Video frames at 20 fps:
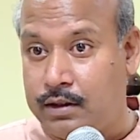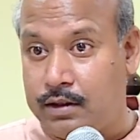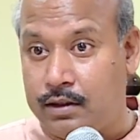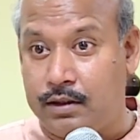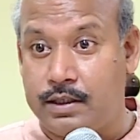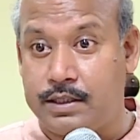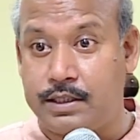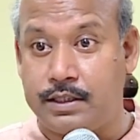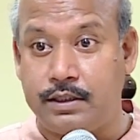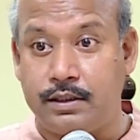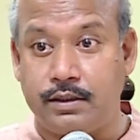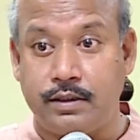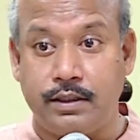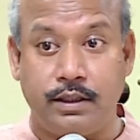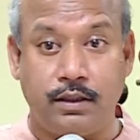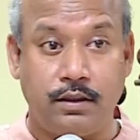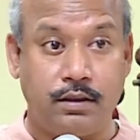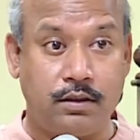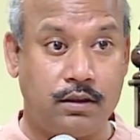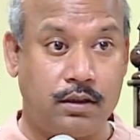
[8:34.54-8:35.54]
The
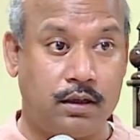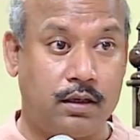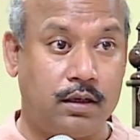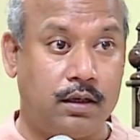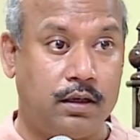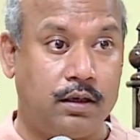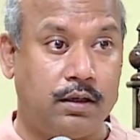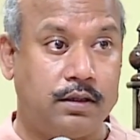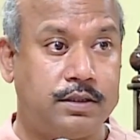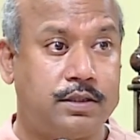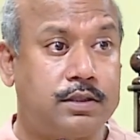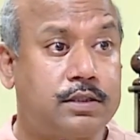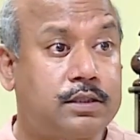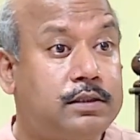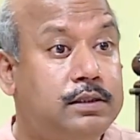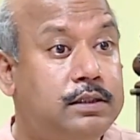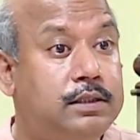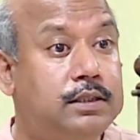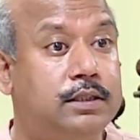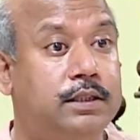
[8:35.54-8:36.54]
children just
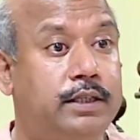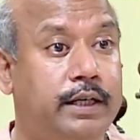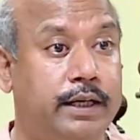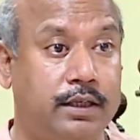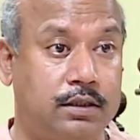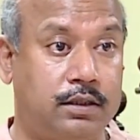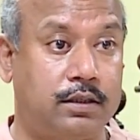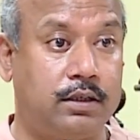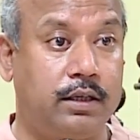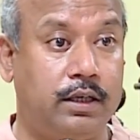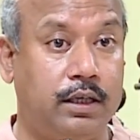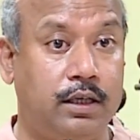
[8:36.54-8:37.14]
learn it.